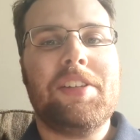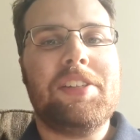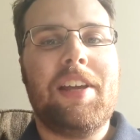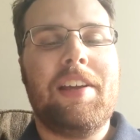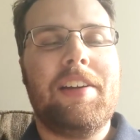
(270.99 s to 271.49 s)

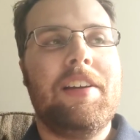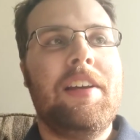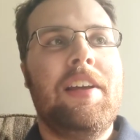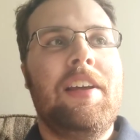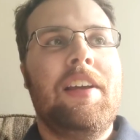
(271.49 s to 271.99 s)
It's like a
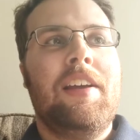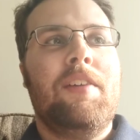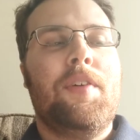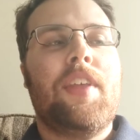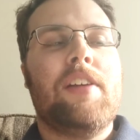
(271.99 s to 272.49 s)

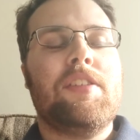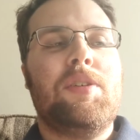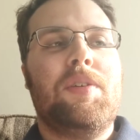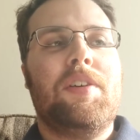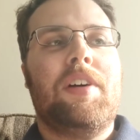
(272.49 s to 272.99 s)

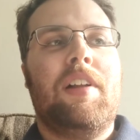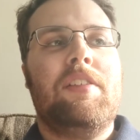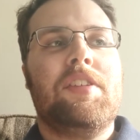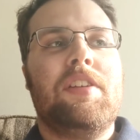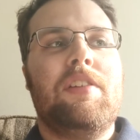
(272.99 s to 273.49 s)

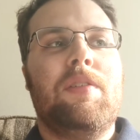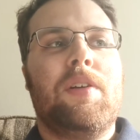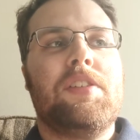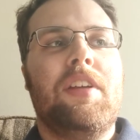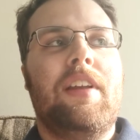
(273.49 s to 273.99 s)
$1,200 in New
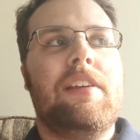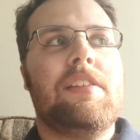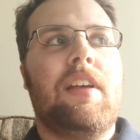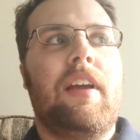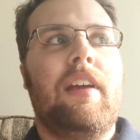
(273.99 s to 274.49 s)
York City
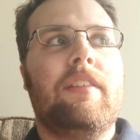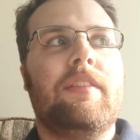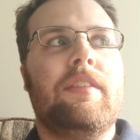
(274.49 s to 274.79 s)
is like